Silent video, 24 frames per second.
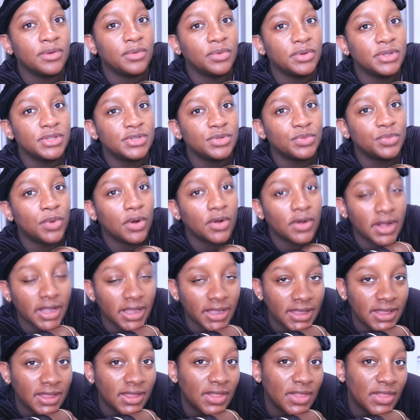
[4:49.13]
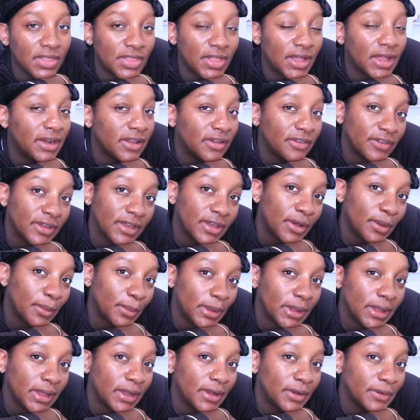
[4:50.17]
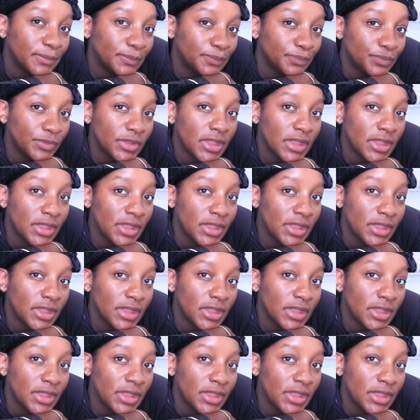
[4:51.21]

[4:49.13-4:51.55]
always worry that if I cut my hair